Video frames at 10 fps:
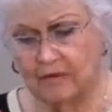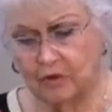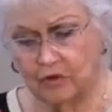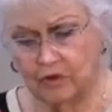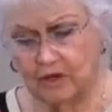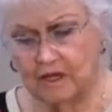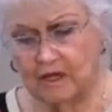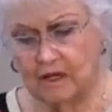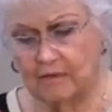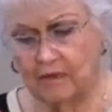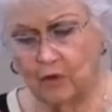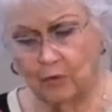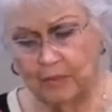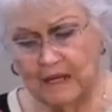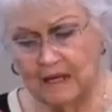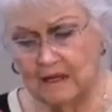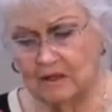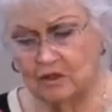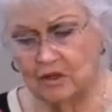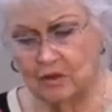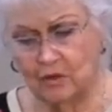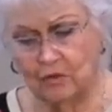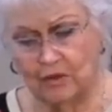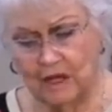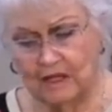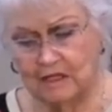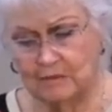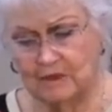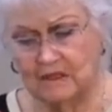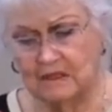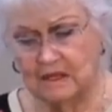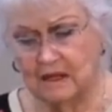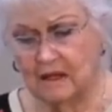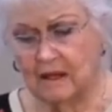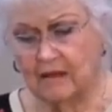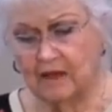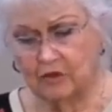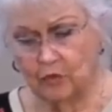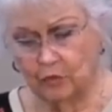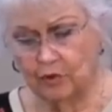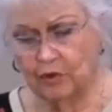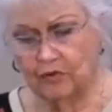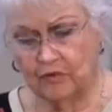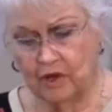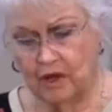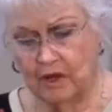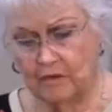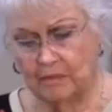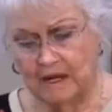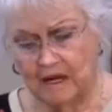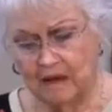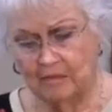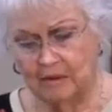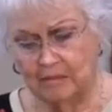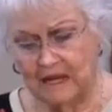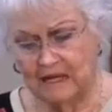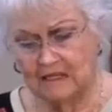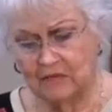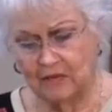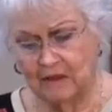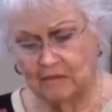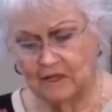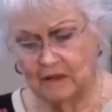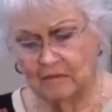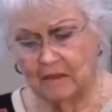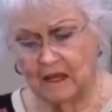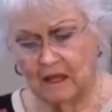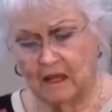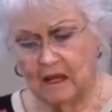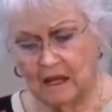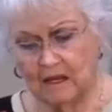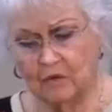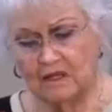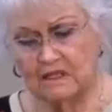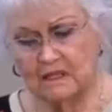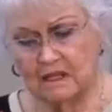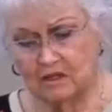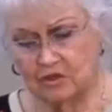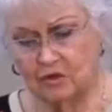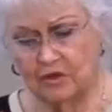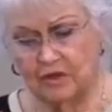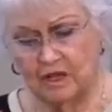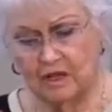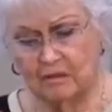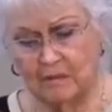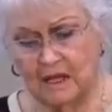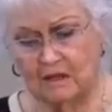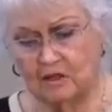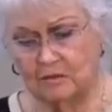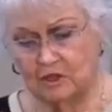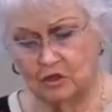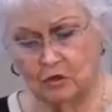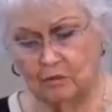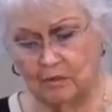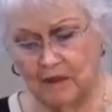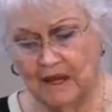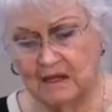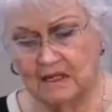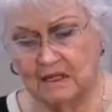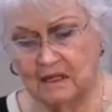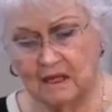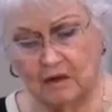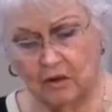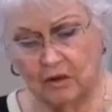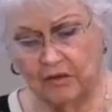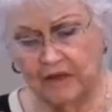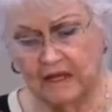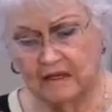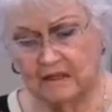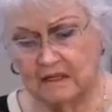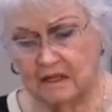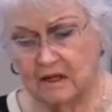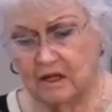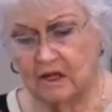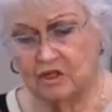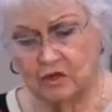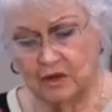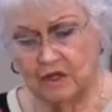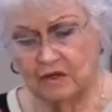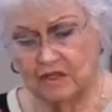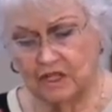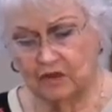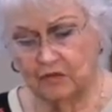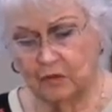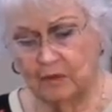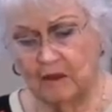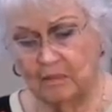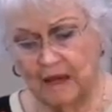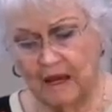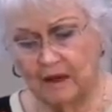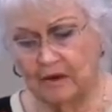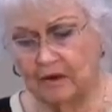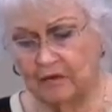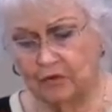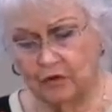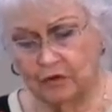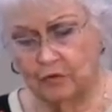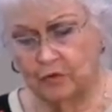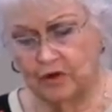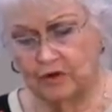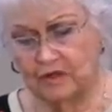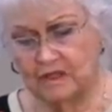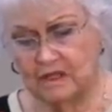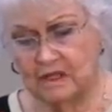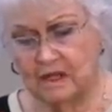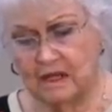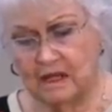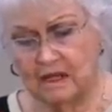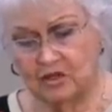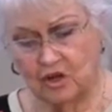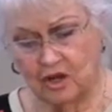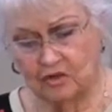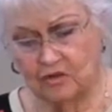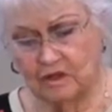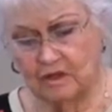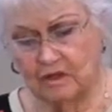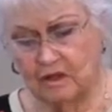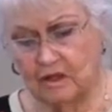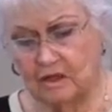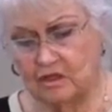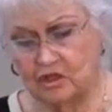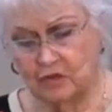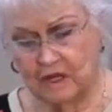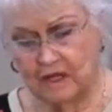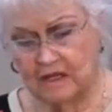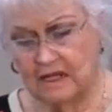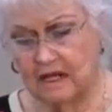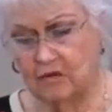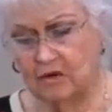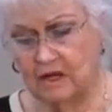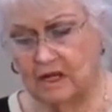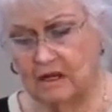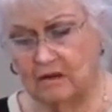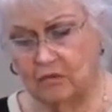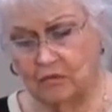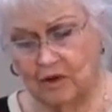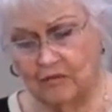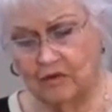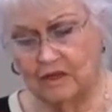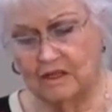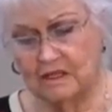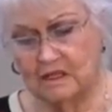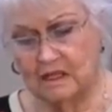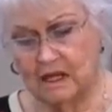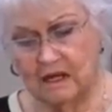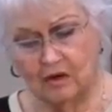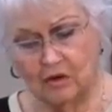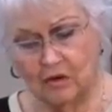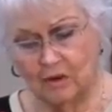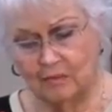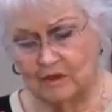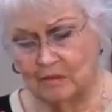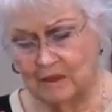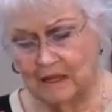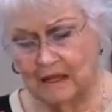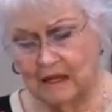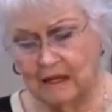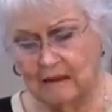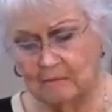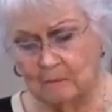good, obedient to their own husbands, that the word of God may not be blasphemed. Likewise, exhort the young men to be sober-minded in all things, showing yourself to be a pattern of good works, in doctrine, showing integrity, reverence, incorruptibility,